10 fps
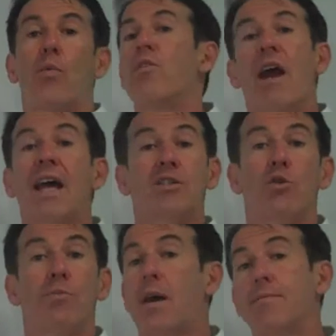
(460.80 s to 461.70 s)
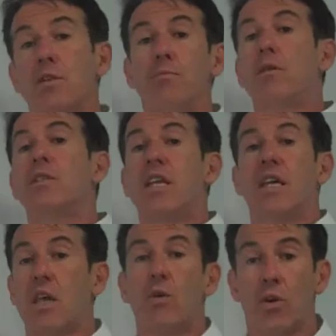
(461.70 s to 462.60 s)
we're Agile, but I'm still
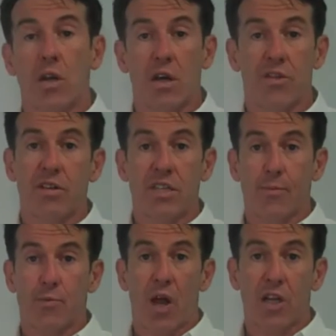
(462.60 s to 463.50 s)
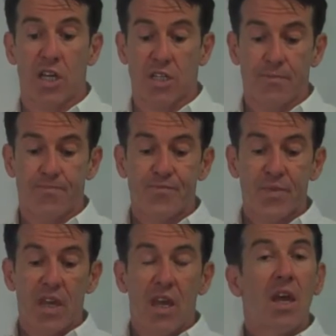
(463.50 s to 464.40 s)
multitasking, working on 3 separate projects.
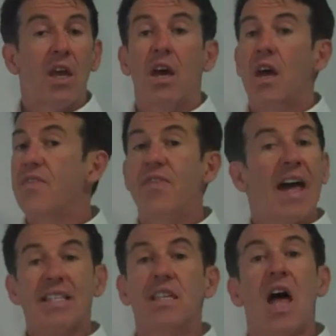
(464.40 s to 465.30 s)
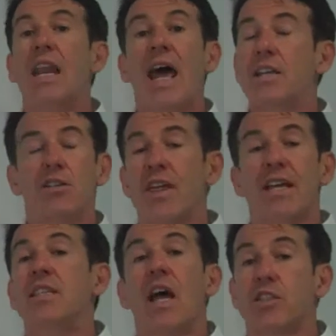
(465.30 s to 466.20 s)
That's not Agile.
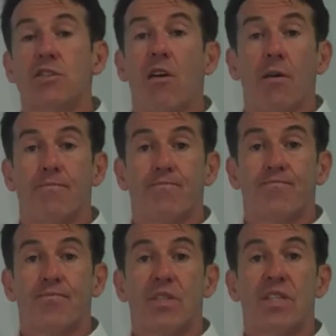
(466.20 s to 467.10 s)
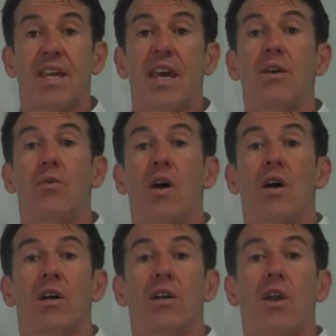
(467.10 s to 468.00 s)
That's not Scrum. To say,
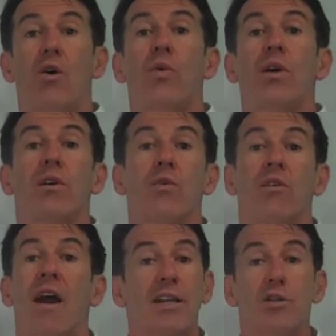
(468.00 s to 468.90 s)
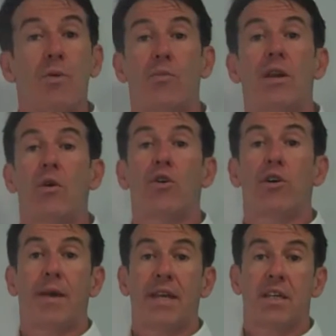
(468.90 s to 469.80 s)
we're Agile, but we don't
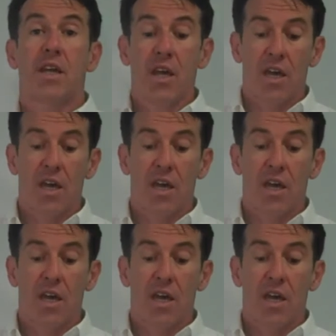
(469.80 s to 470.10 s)
automate.